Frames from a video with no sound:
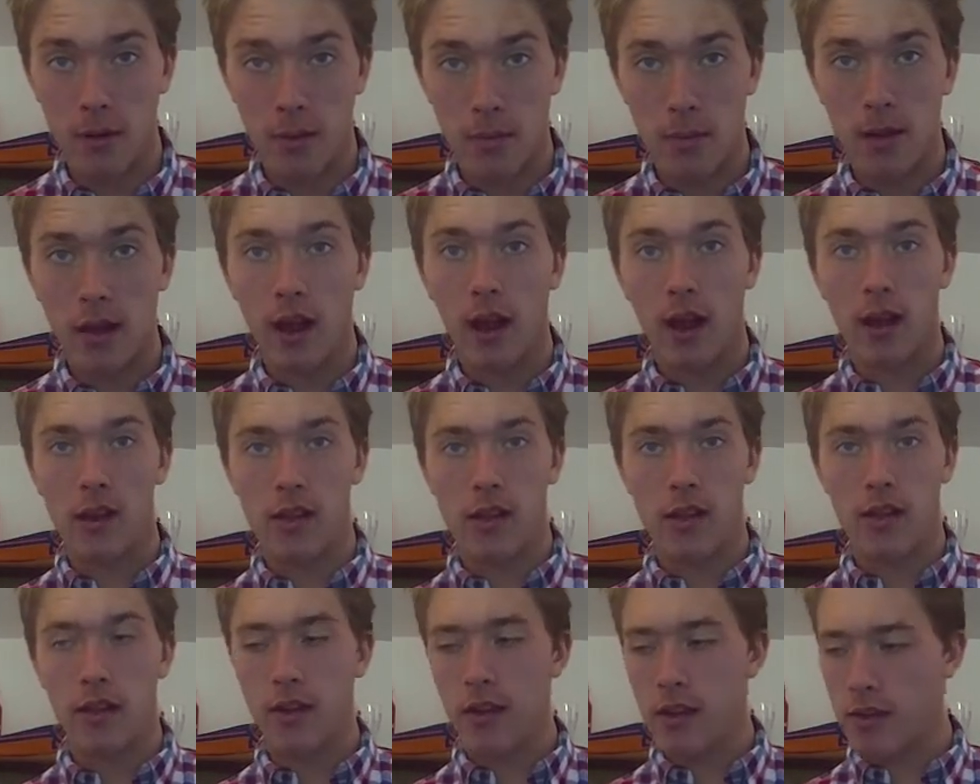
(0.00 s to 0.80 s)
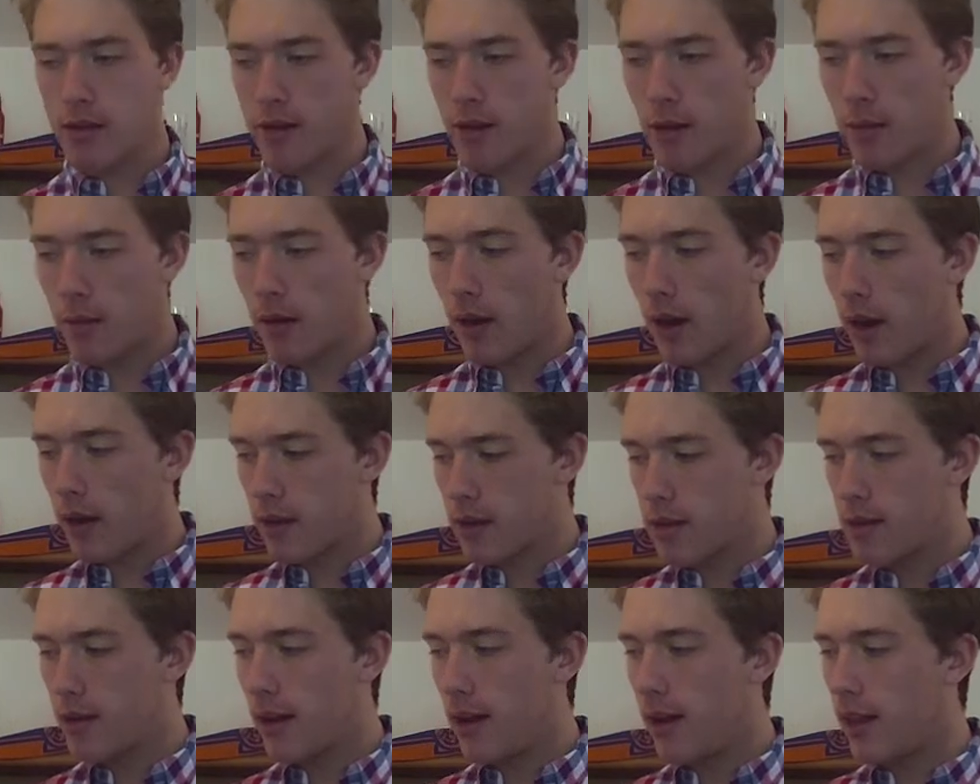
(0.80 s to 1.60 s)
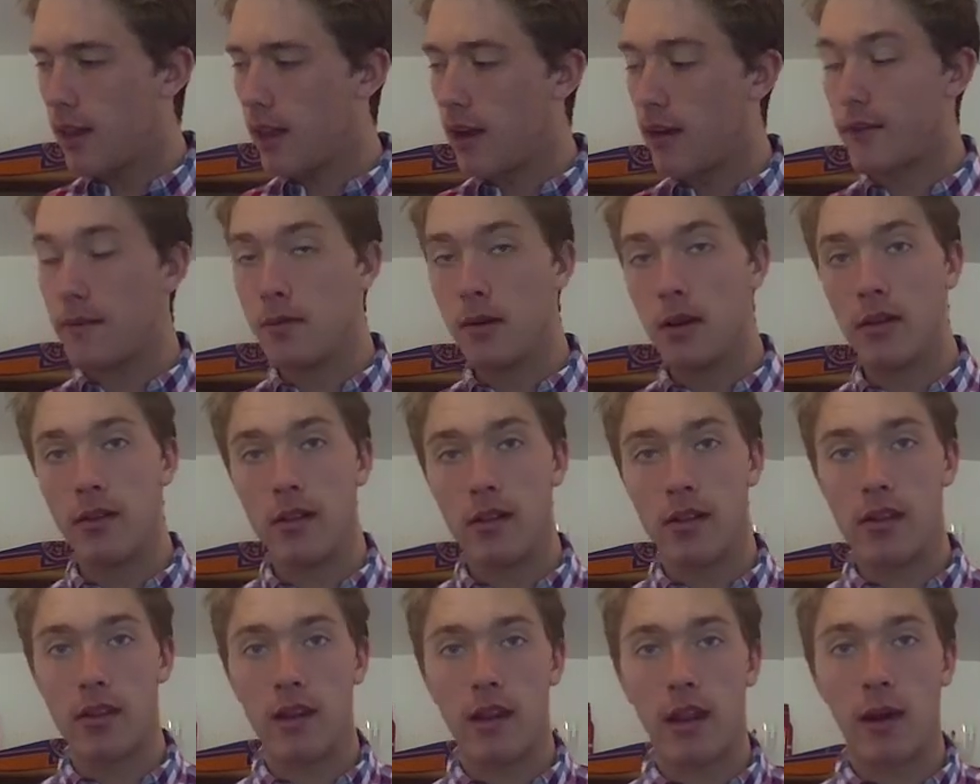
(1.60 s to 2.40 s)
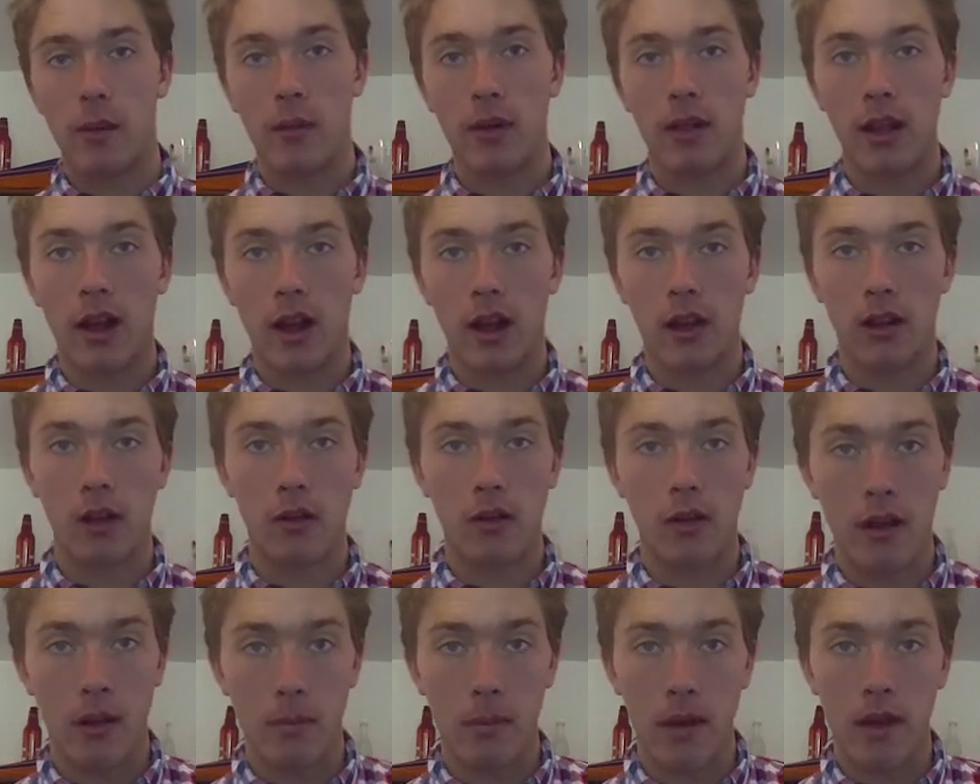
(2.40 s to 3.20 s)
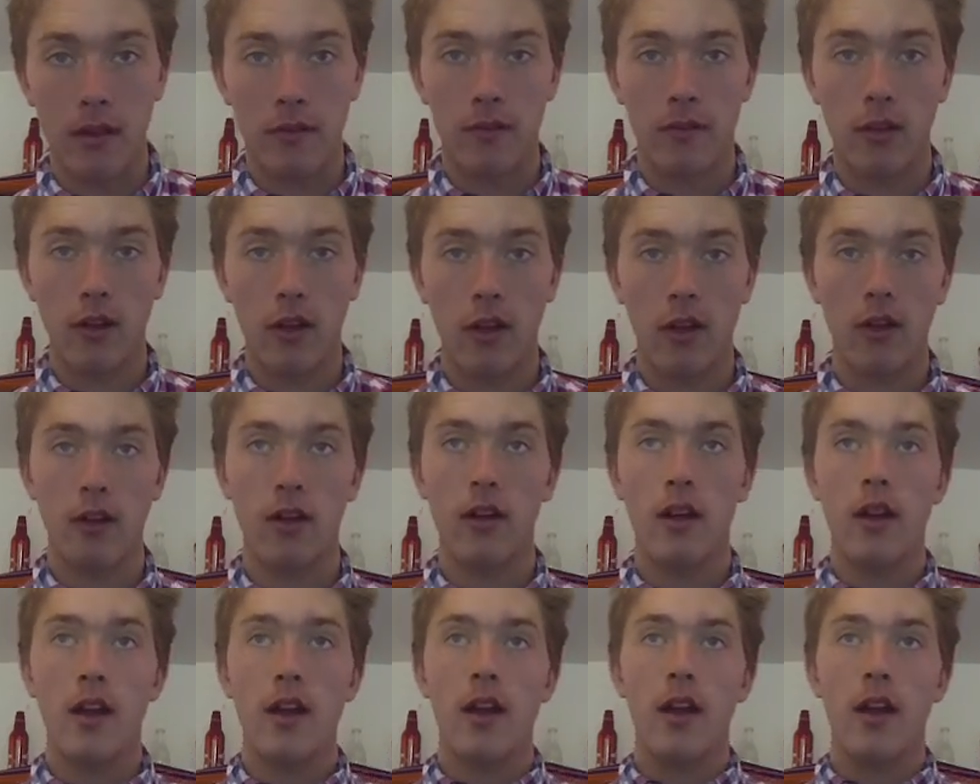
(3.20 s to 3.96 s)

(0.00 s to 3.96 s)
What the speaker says: because this summer I saw a lot of movies that I would like to recommend for you.